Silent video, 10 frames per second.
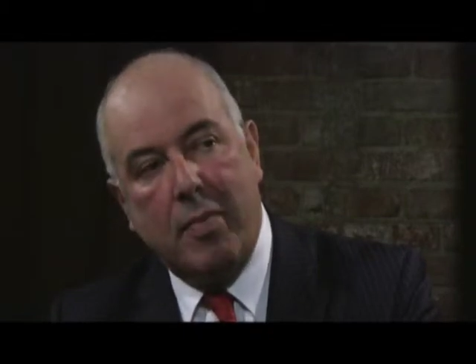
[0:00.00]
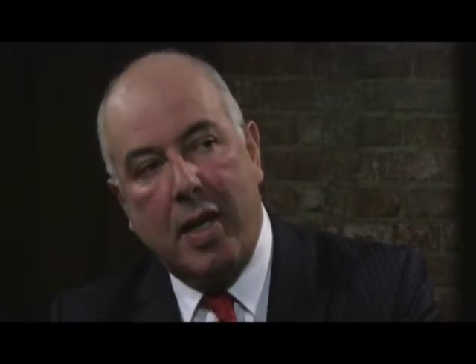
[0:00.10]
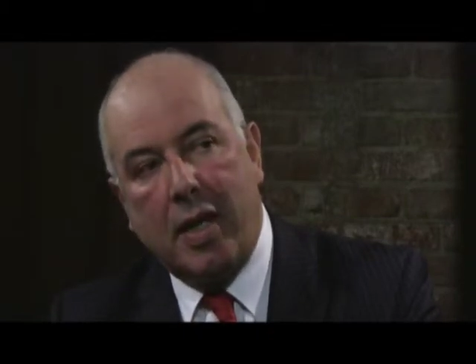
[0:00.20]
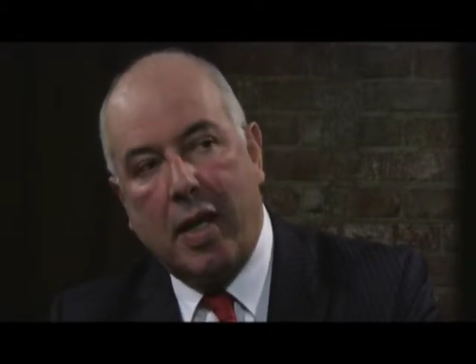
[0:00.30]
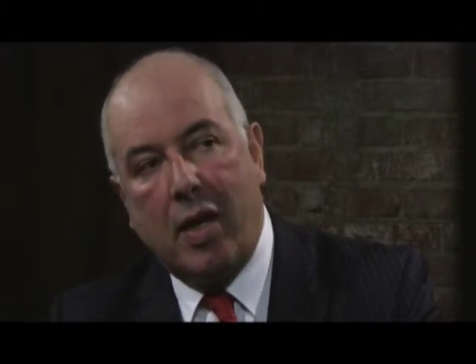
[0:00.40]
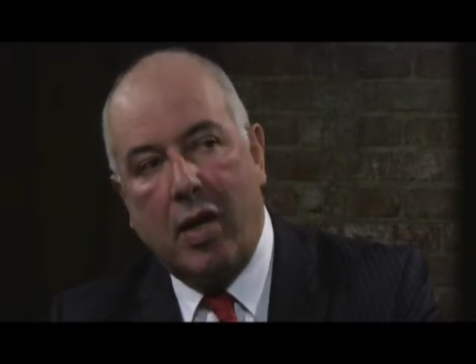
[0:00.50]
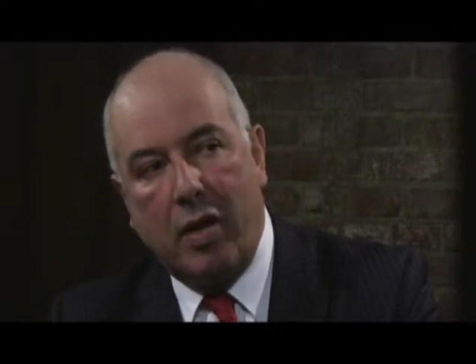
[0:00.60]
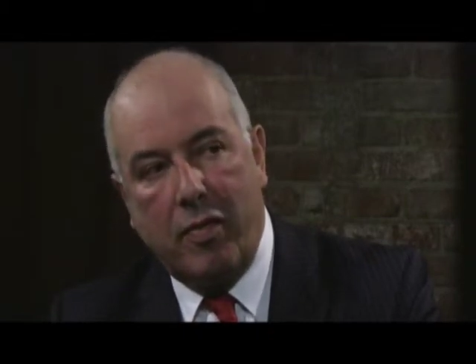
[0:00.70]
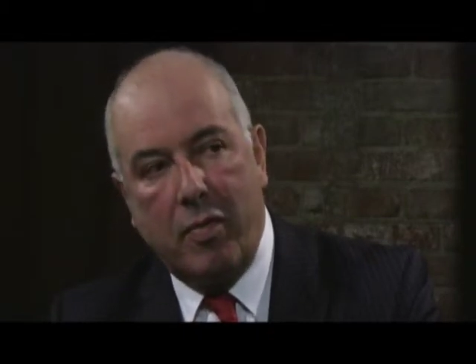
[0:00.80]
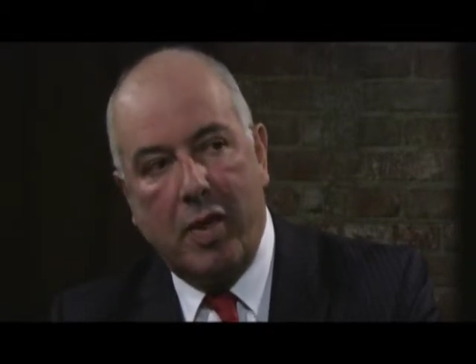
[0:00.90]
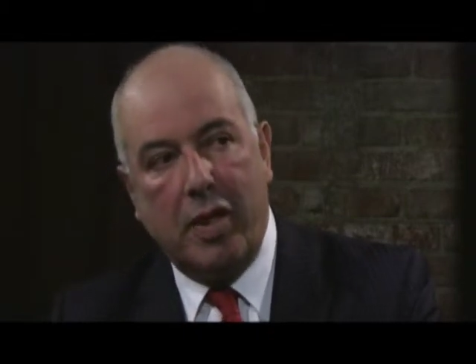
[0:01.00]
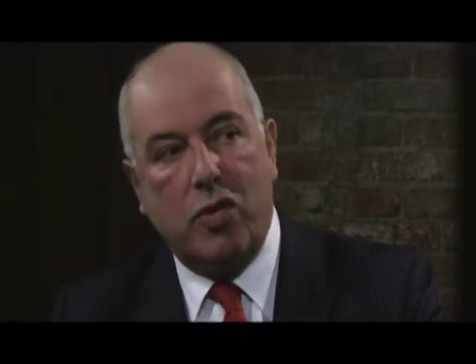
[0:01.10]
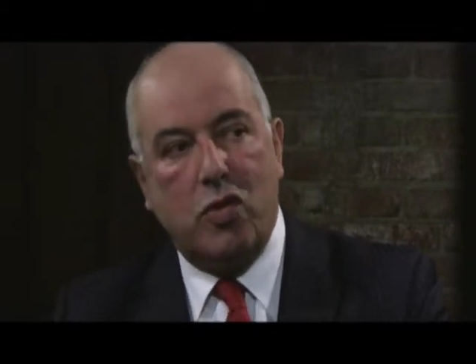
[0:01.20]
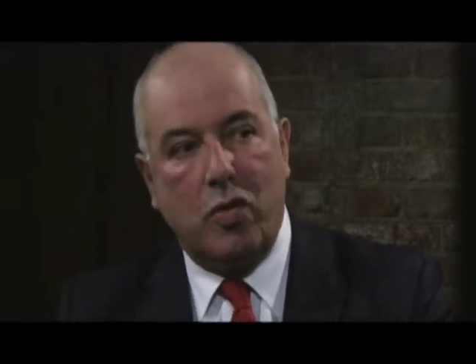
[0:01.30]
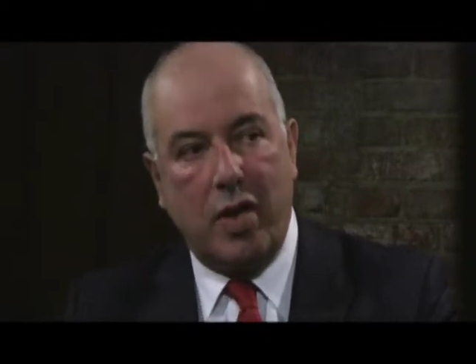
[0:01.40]
make a lot of money
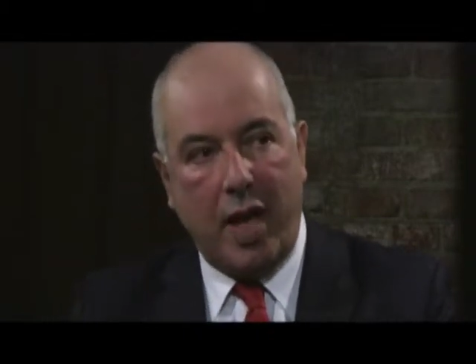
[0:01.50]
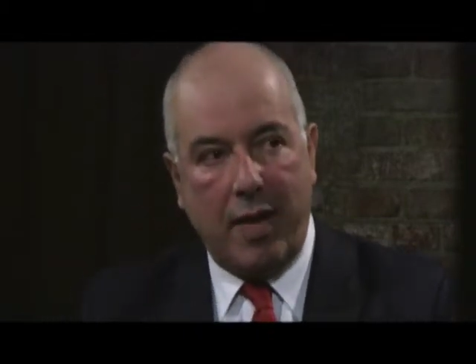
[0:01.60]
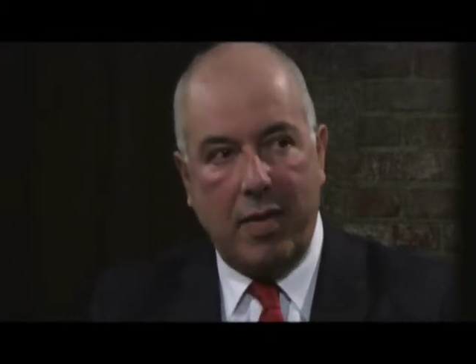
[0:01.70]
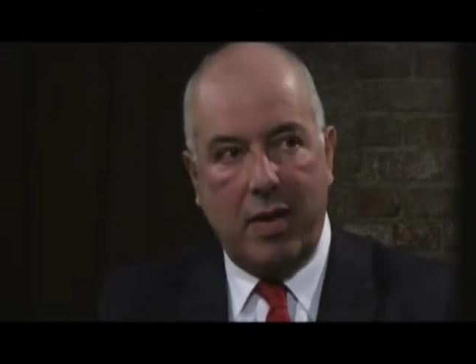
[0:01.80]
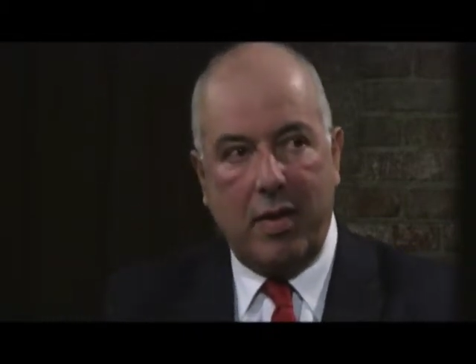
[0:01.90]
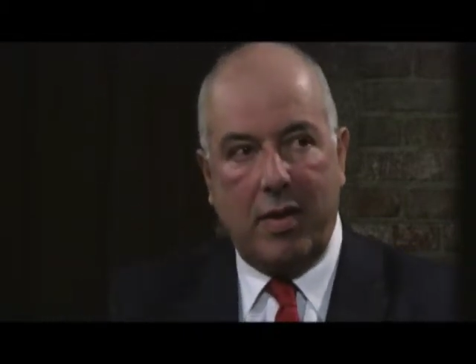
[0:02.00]
together.